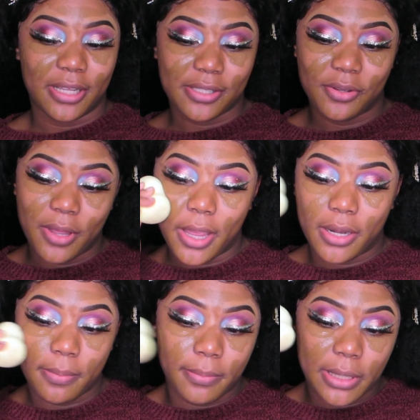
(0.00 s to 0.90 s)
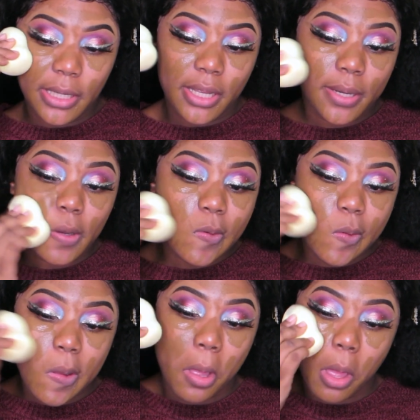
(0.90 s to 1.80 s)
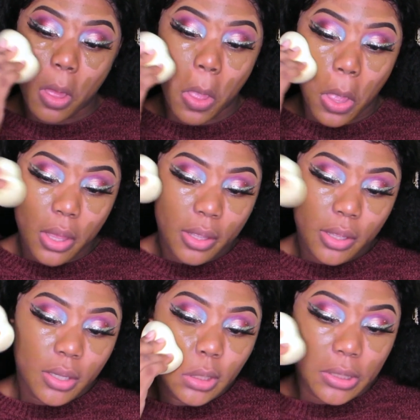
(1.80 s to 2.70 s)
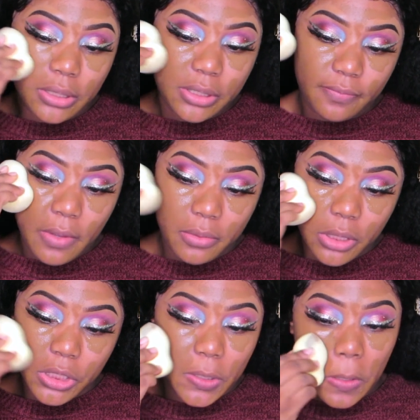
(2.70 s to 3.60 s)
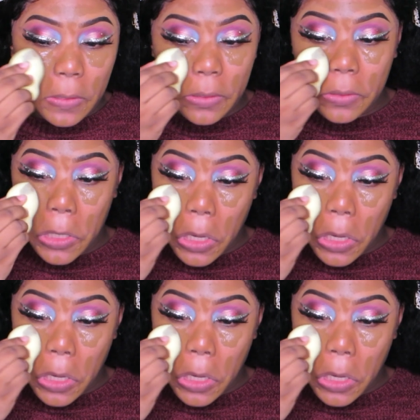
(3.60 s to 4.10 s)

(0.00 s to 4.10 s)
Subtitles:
Let's go ahead and blend this foundation in.